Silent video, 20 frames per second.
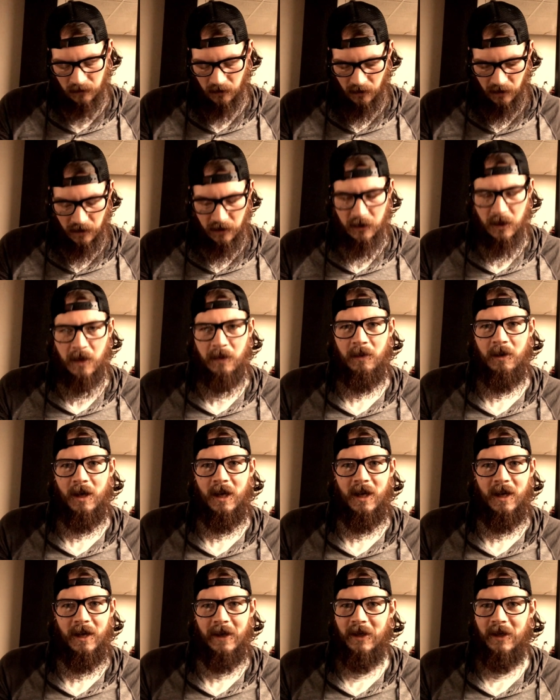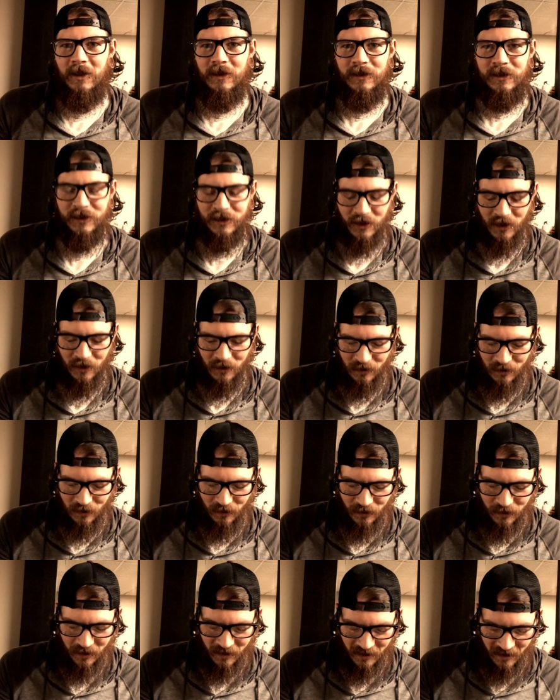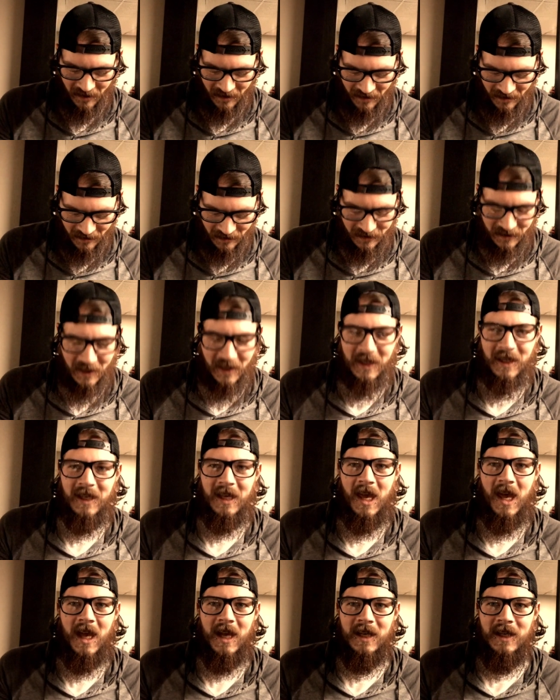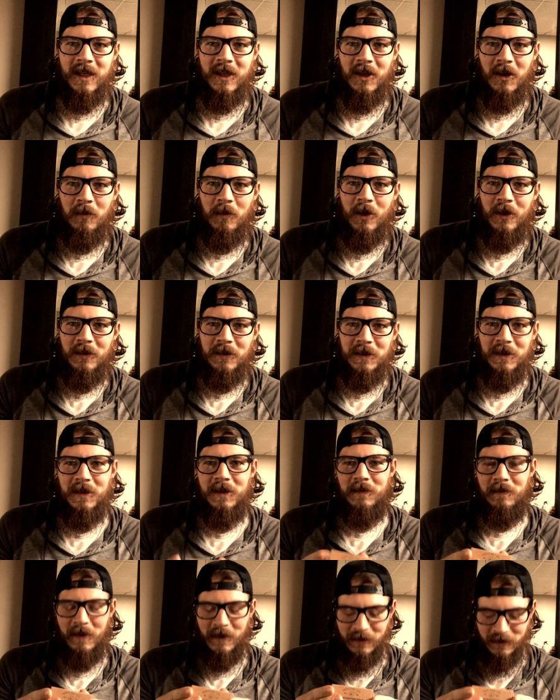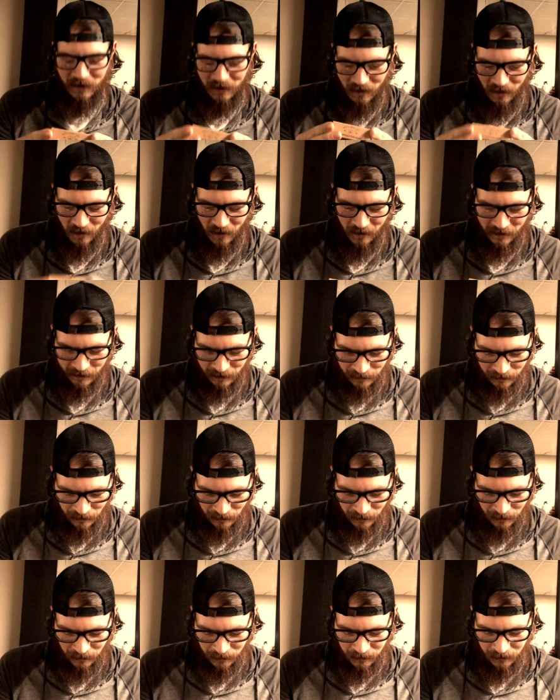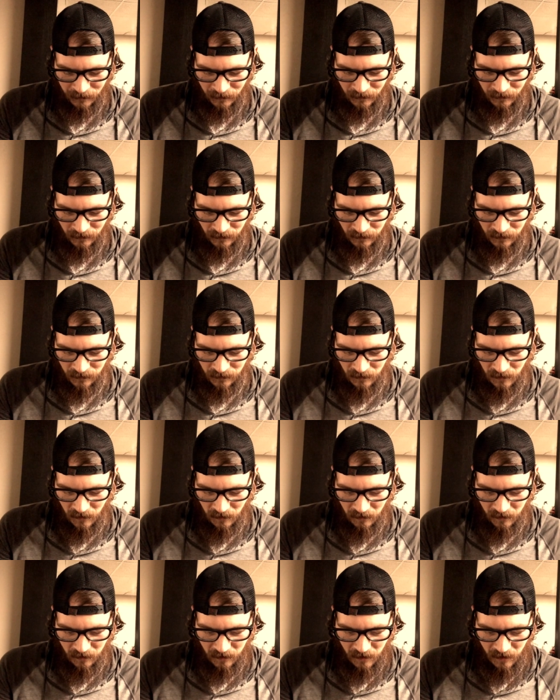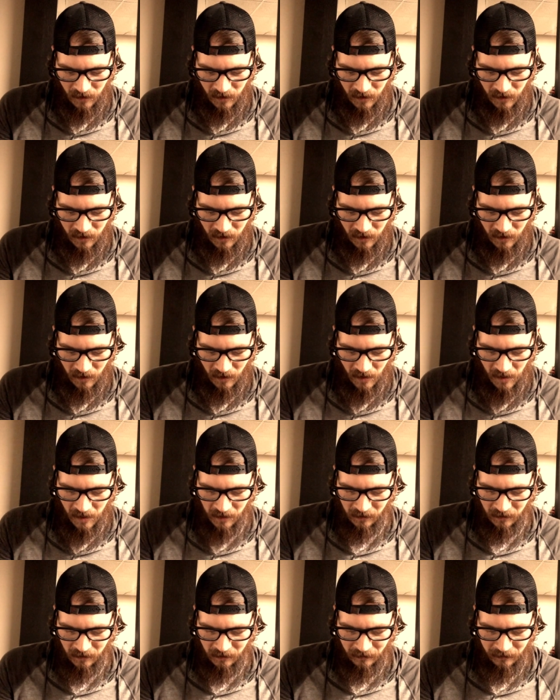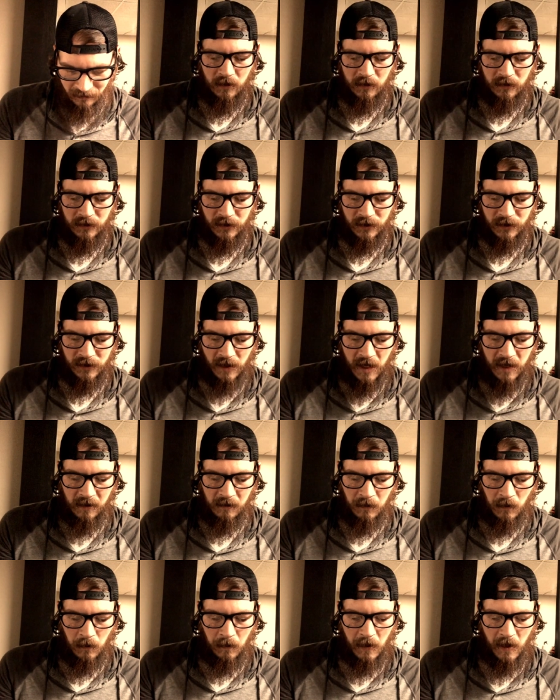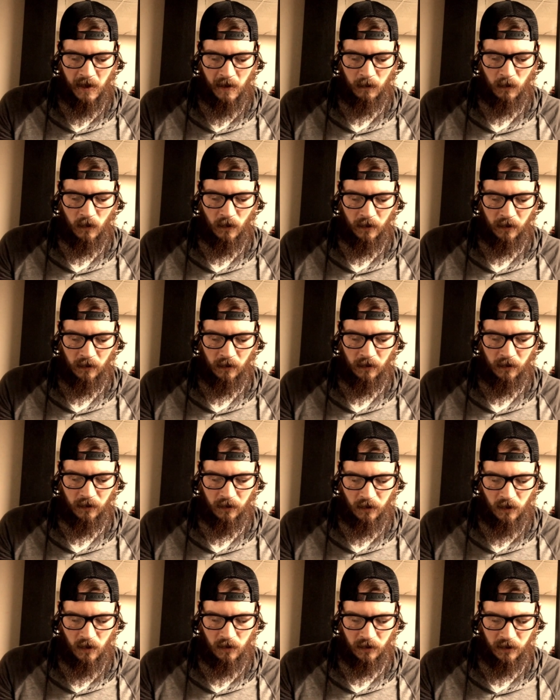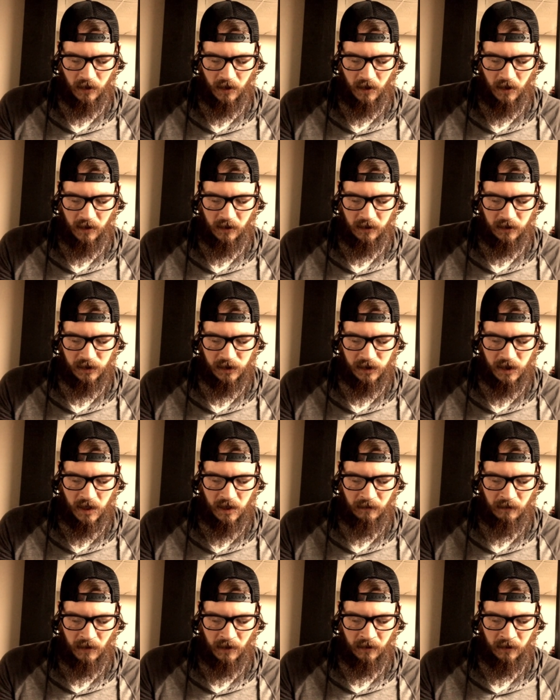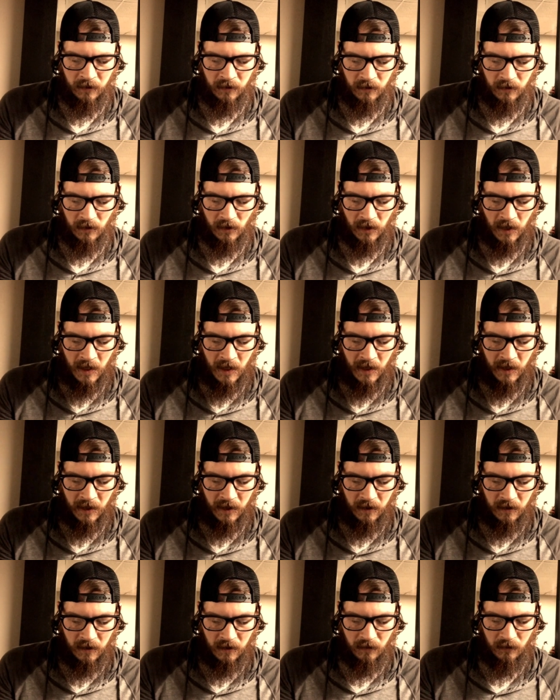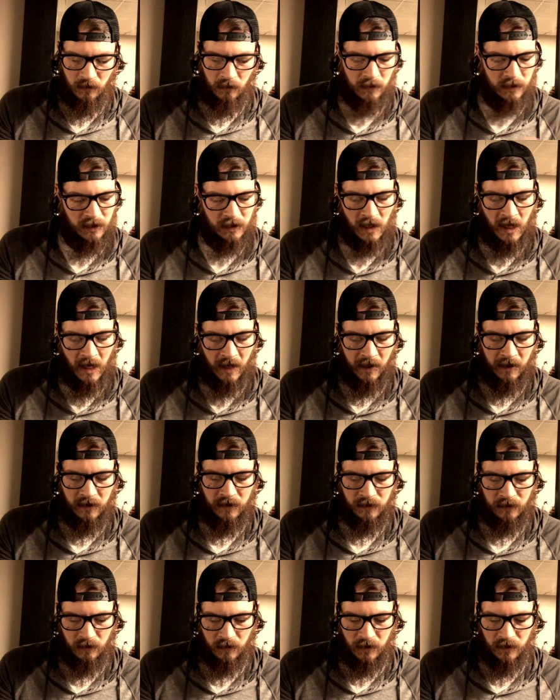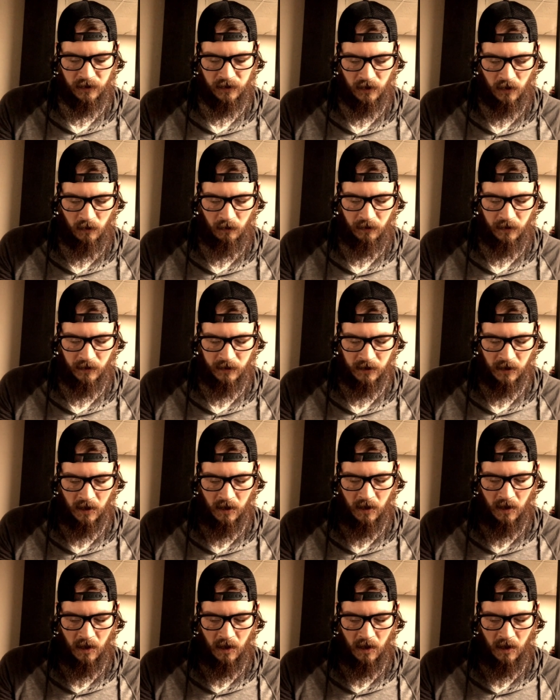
These smell so good. It's like candy almost. It smells awesome. Okay, olive, sustainable palm oil, coconut, shea butter, lye, which lye is what the soap is,